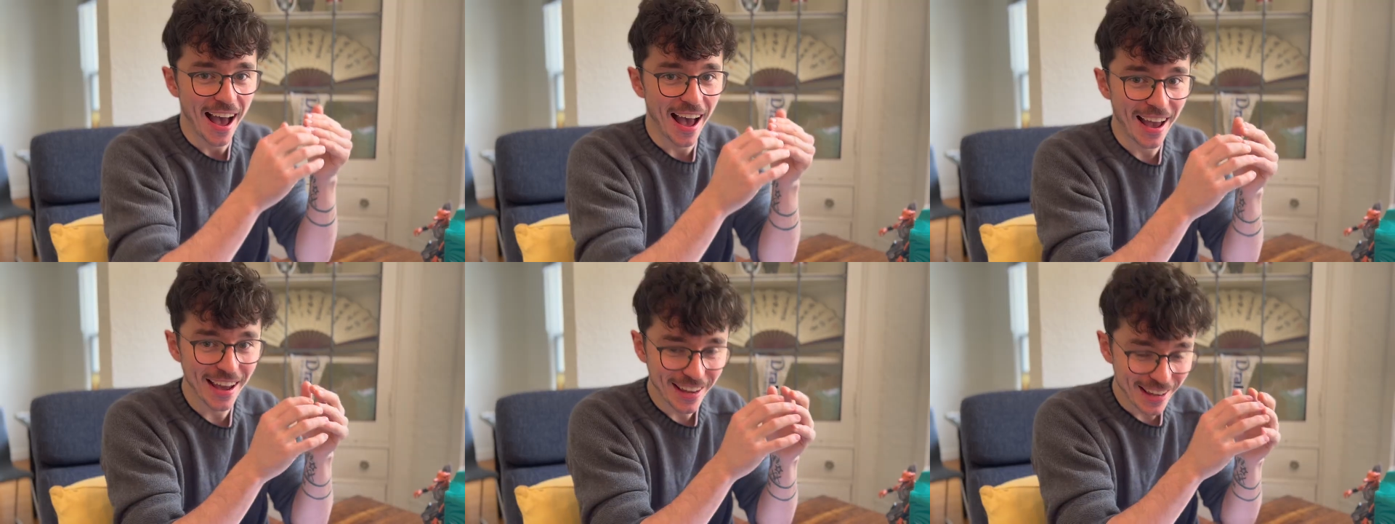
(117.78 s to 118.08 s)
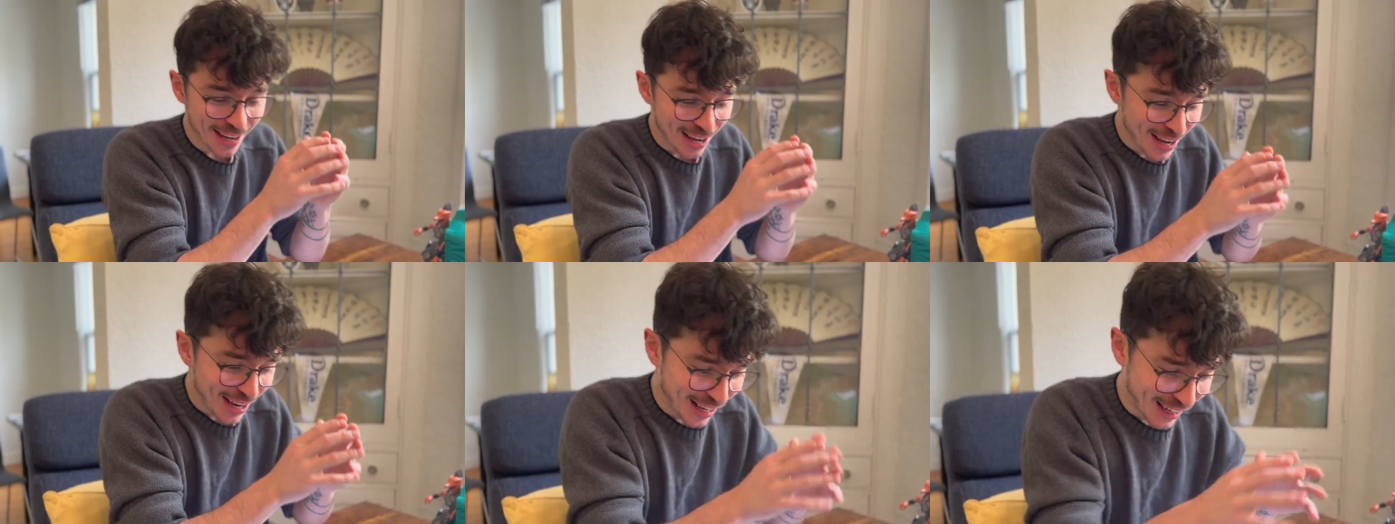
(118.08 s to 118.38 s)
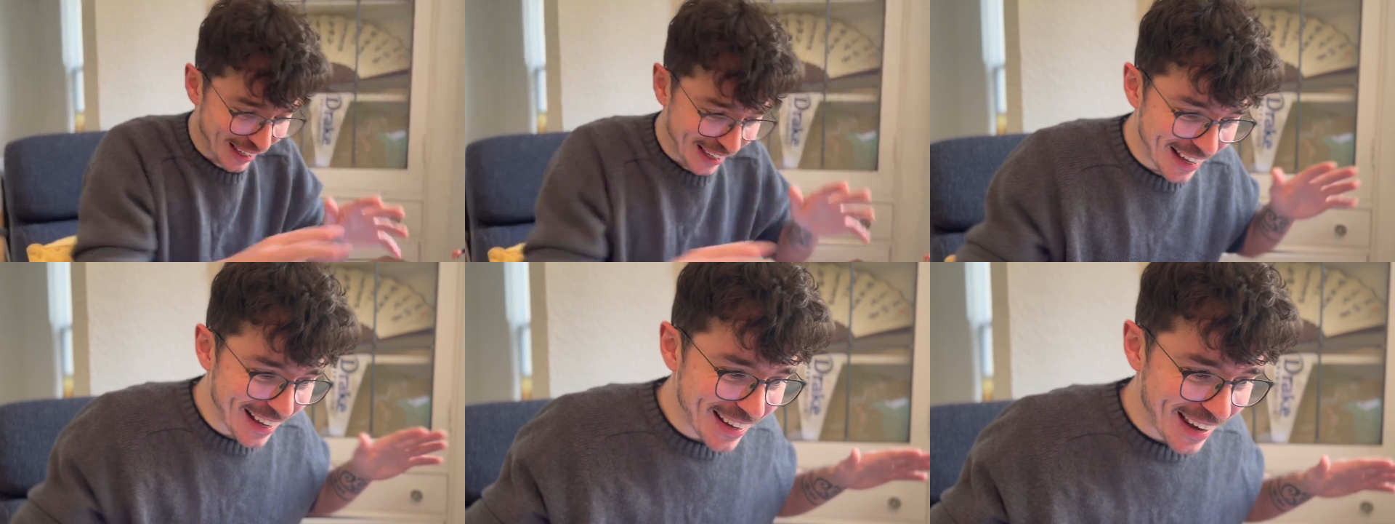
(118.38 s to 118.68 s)
I
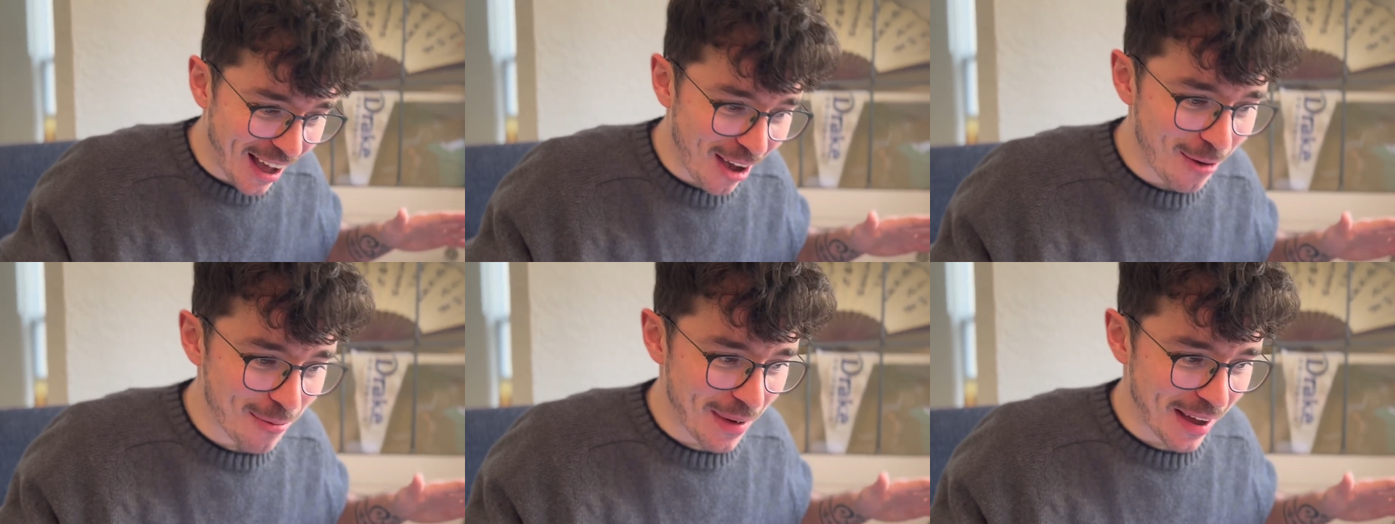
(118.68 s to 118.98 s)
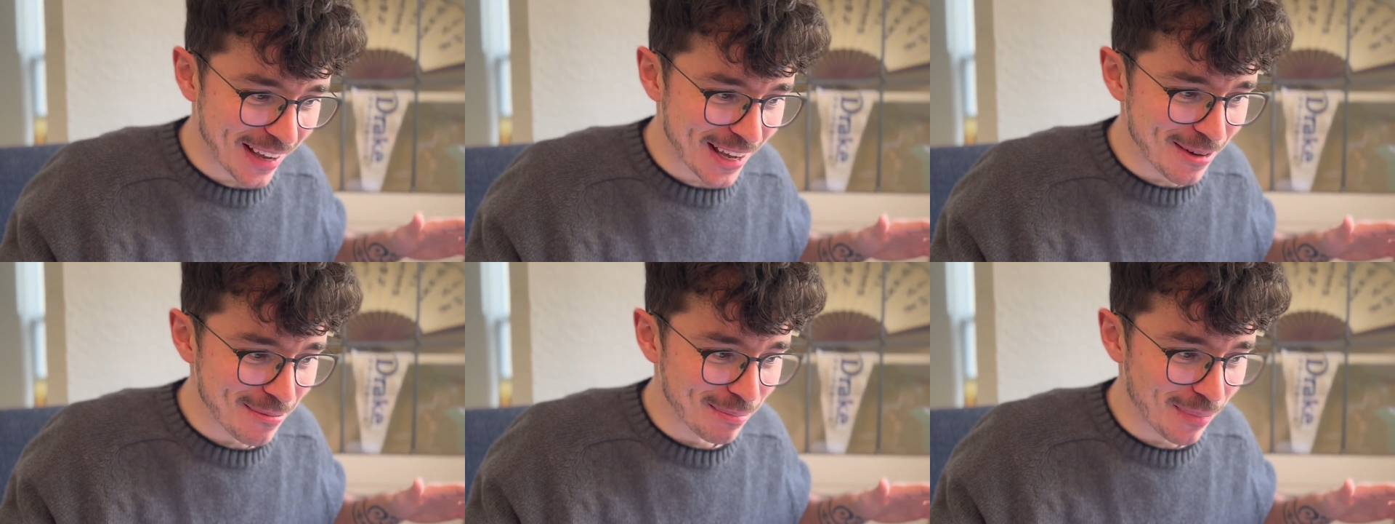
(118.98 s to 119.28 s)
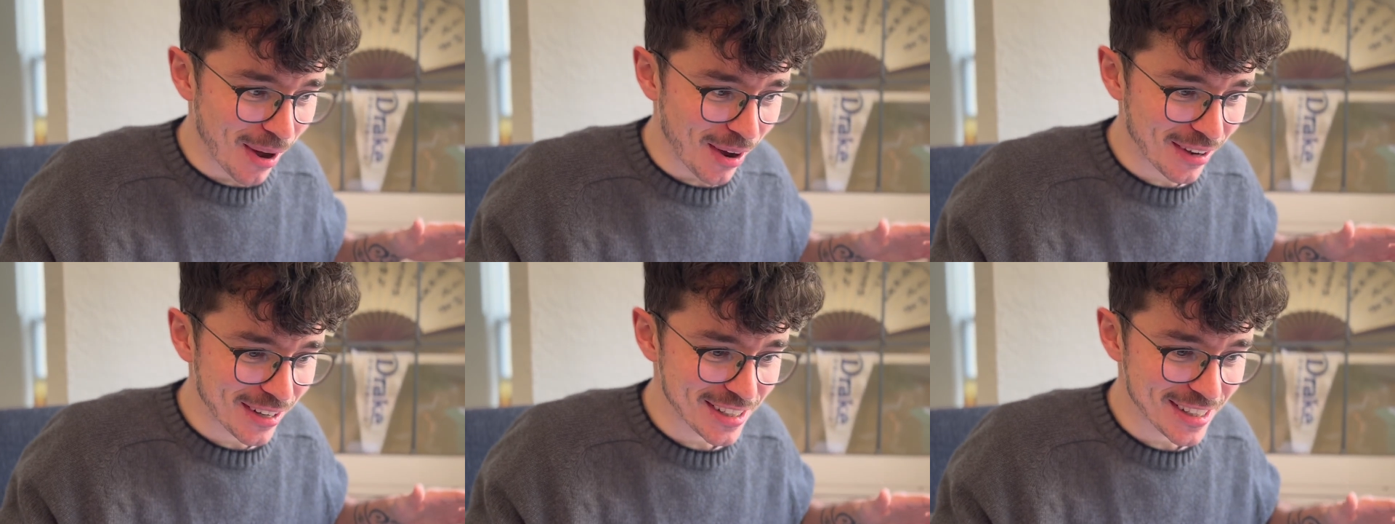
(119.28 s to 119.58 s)
cleared out my
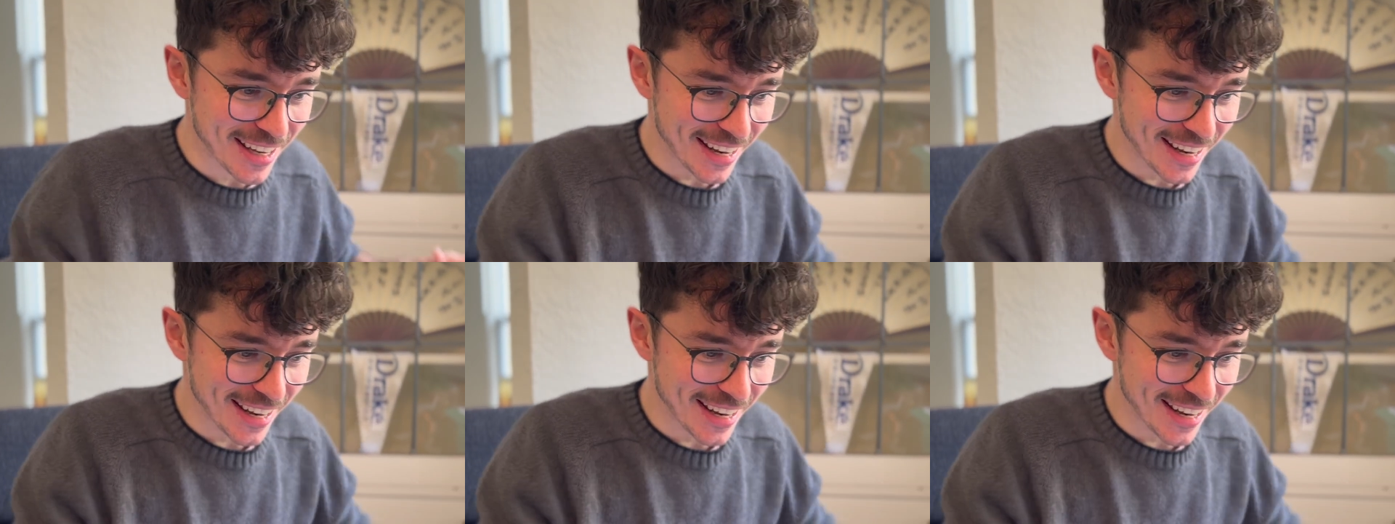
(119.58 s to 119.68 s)
inbox